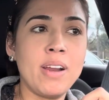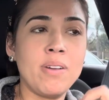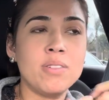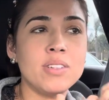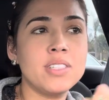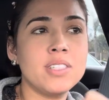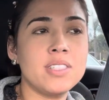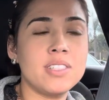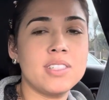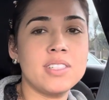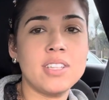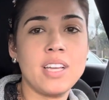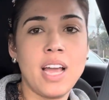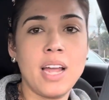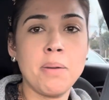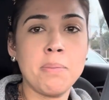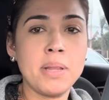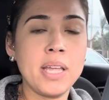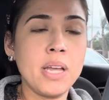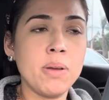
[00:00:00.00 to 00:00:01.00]
I was kind
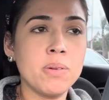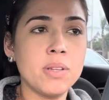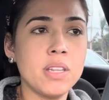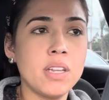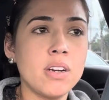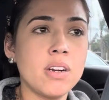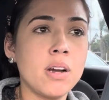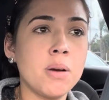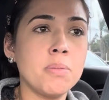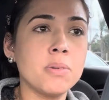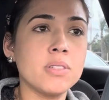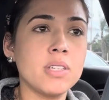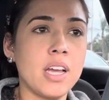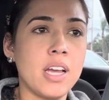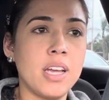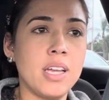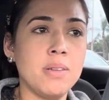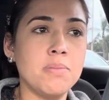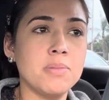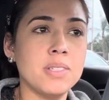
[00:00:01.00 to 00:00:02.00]
of playing with it a couple
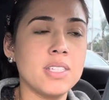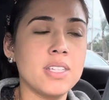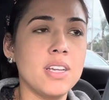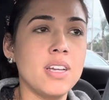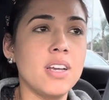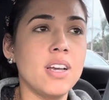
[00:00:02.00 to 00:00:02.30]
times.